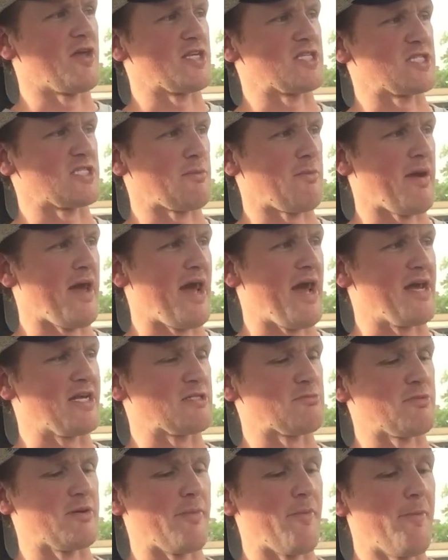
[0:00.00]
things in the
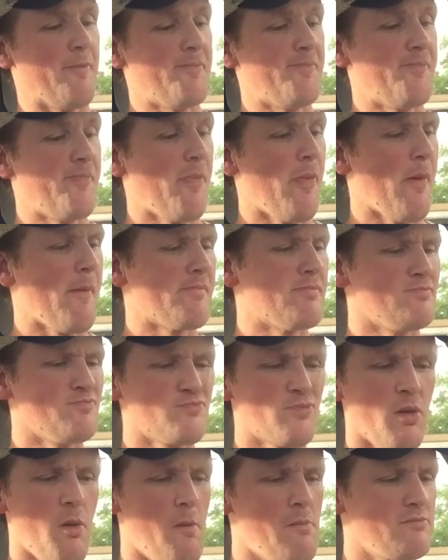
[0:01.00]
past, but
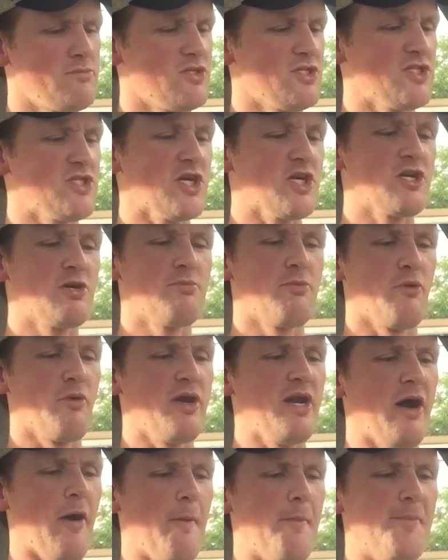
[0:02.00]
this is a good
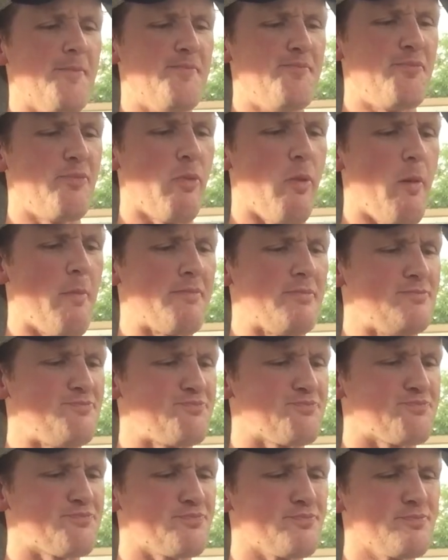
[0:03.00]
burrito.
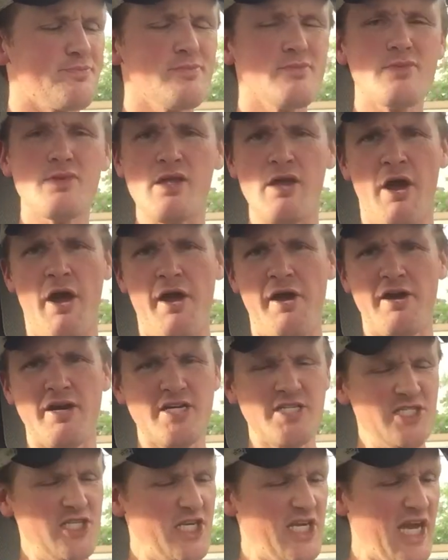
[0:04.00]
I
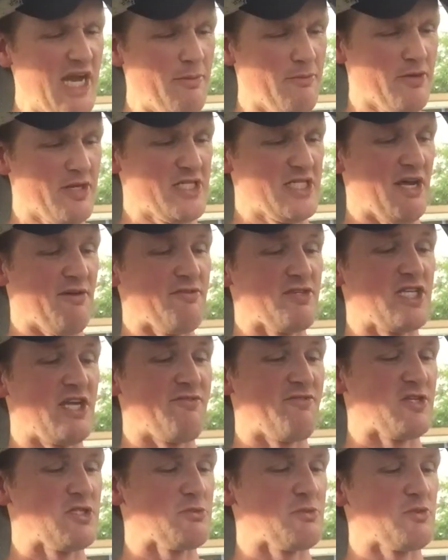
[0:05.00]
honestly can't really tell the
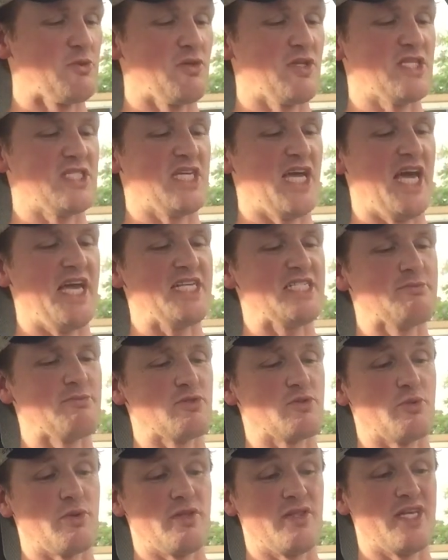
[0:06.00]
difference between the taste
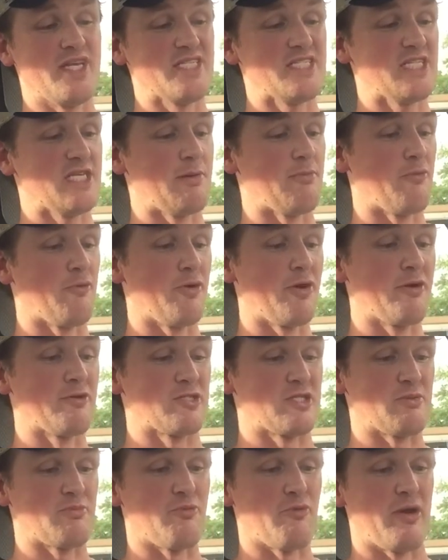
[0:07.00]
between this and a
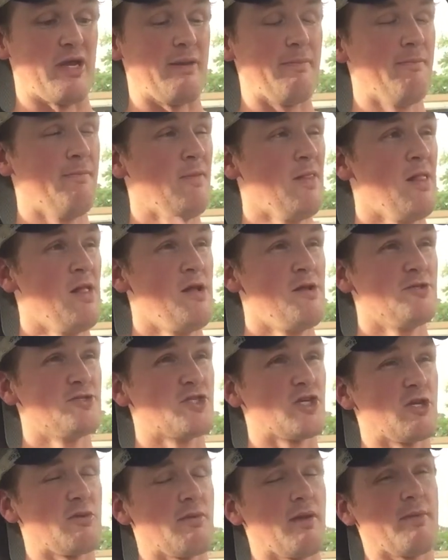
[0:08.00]
Burrito Supreme.
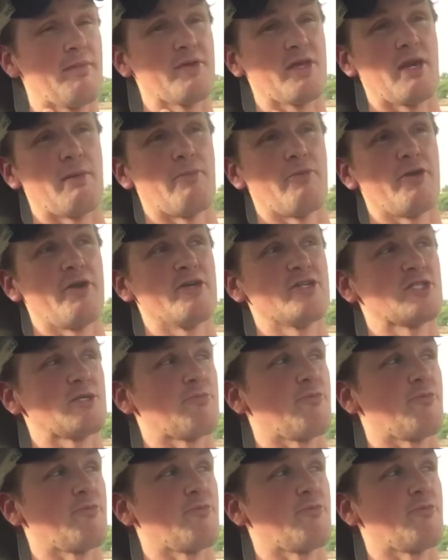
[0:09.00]
So to be able to get a Burrito